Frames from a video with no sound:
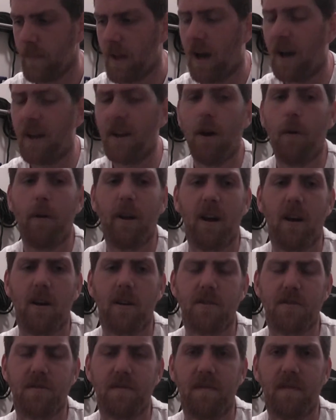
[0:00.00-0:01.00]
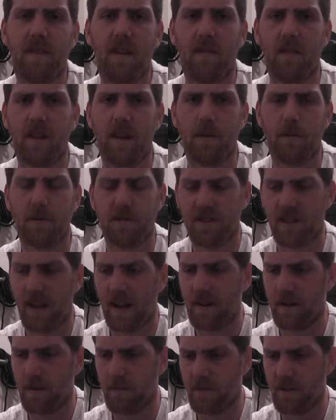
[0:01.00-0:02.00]
I know in 150 it will
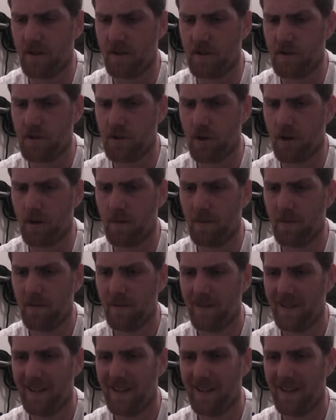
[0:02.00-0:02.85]
stand up to the job.